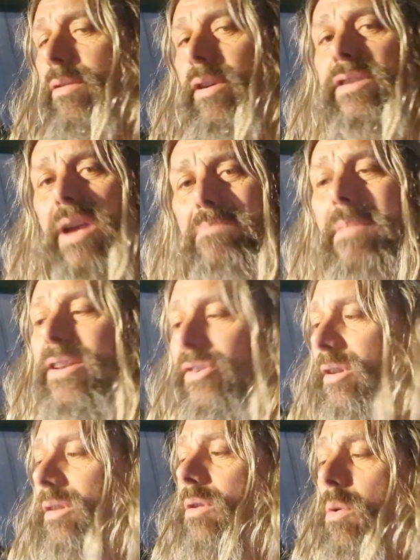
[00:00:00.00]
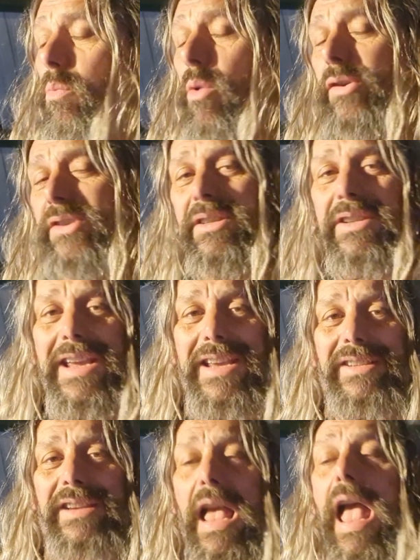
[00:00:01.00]
that I mention what it
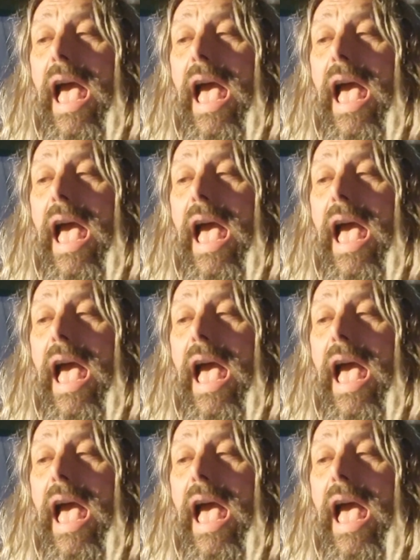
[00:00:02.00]
is